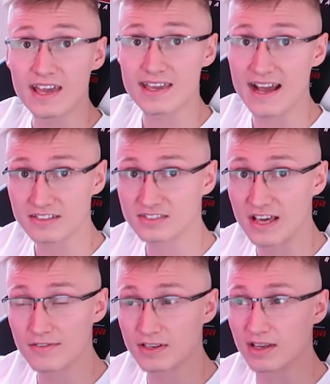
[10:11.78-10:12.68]
a Cat
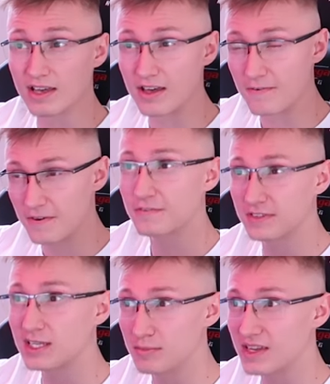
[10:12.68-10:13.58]
7
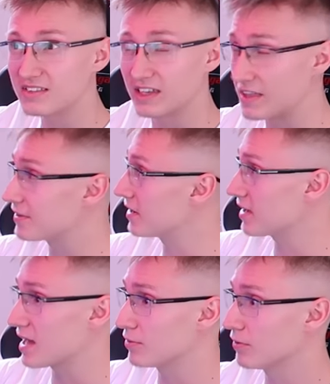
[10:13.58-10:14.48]
15-meter
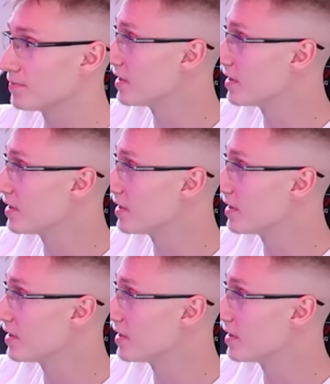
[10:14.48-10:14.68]
Ethernet cable